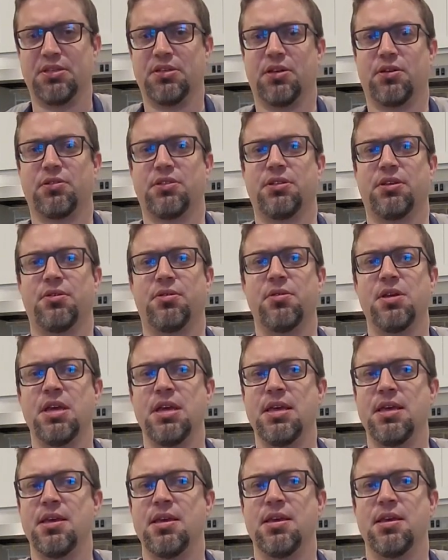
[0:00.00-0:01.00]
Also,
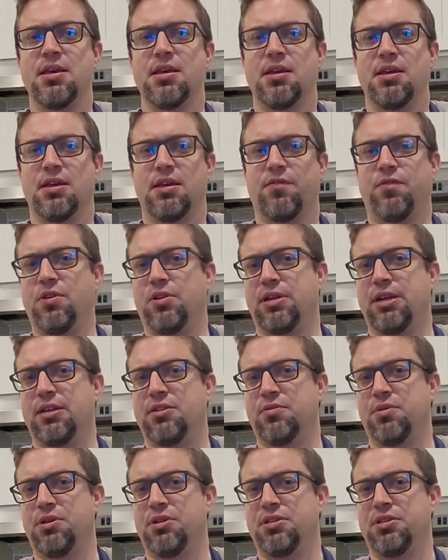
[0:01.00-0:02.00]
if you liked
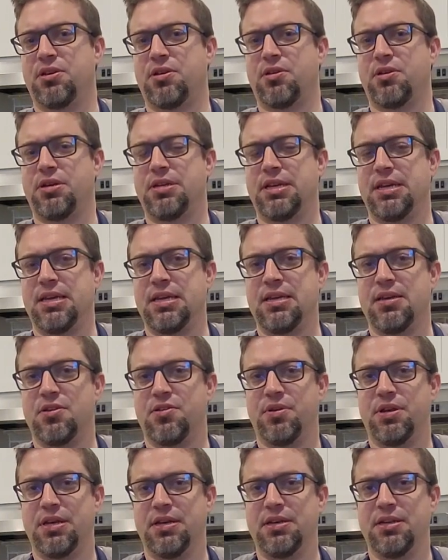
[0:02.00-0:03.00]
what you saw today, go
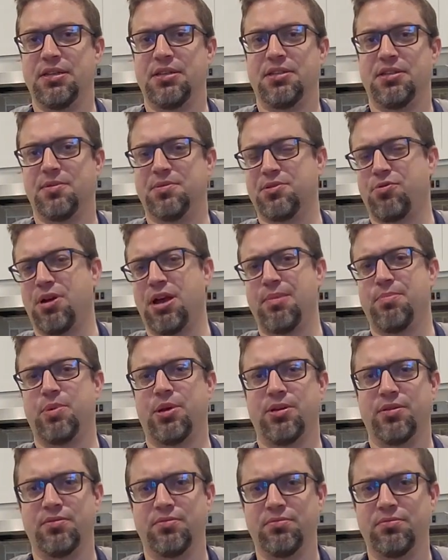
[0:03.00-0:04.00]
ahead and hit the subscribe
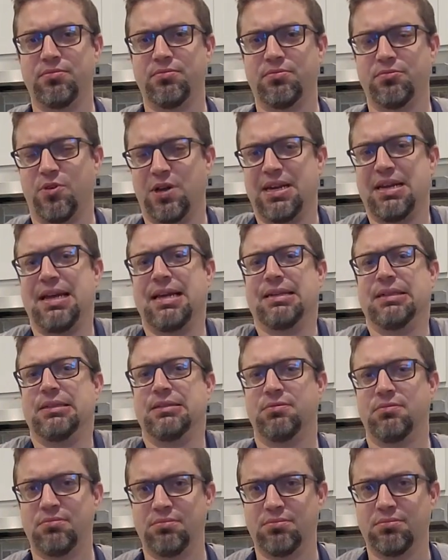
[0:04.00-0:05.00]
button. Why not?
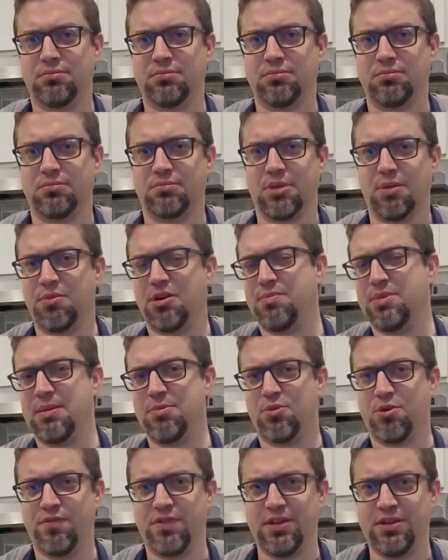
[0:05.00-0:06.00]
I'm gonna make
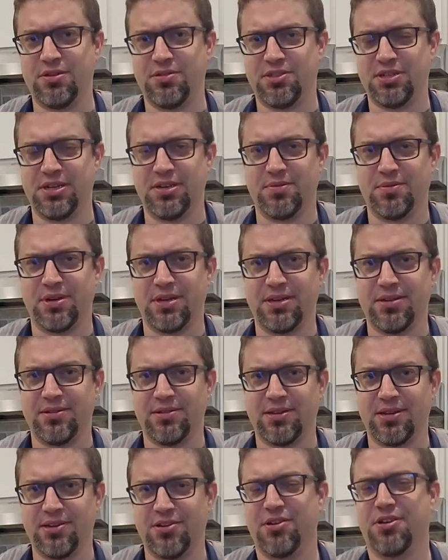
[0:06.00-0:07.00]
more videos anyway,
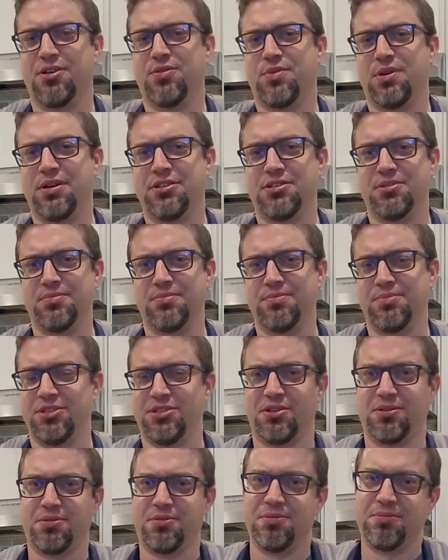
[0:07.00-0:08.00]
and you're gonna watch them,
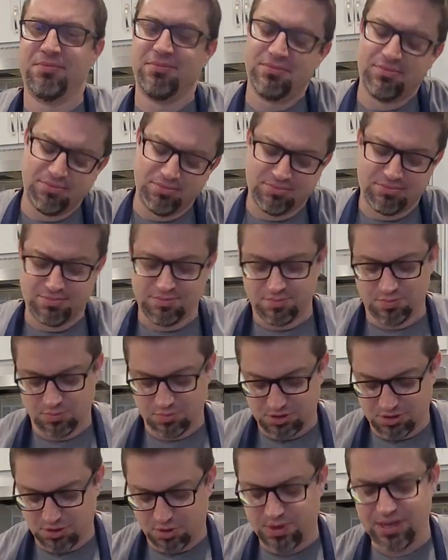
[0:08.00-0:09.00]
so
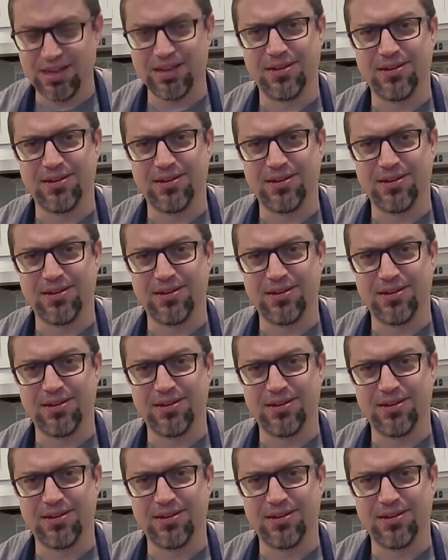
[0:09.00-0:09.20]
go ahead.